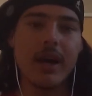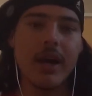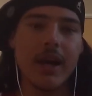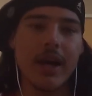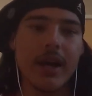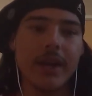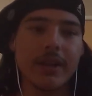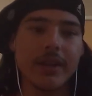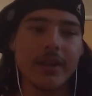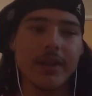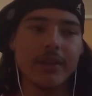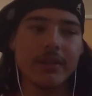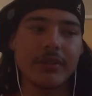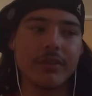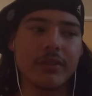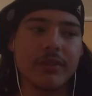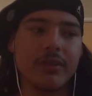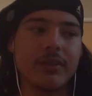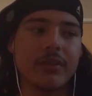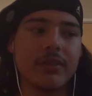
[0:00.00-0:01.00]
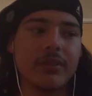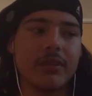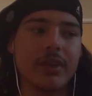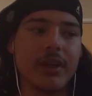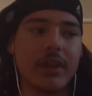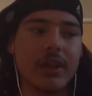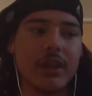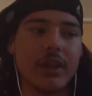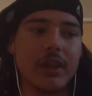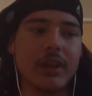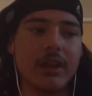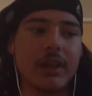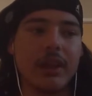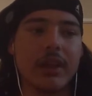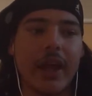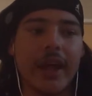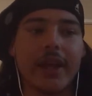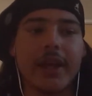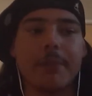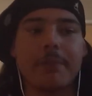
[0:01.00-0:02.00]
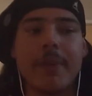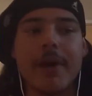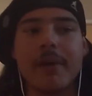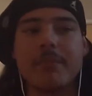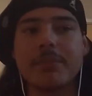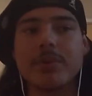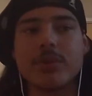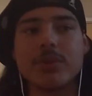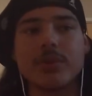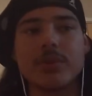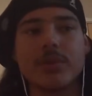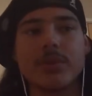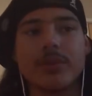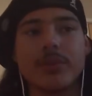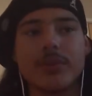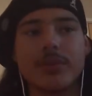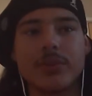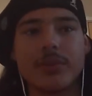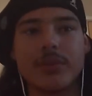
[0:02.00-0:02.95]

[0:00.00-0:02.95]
I didn't like Bamboozled.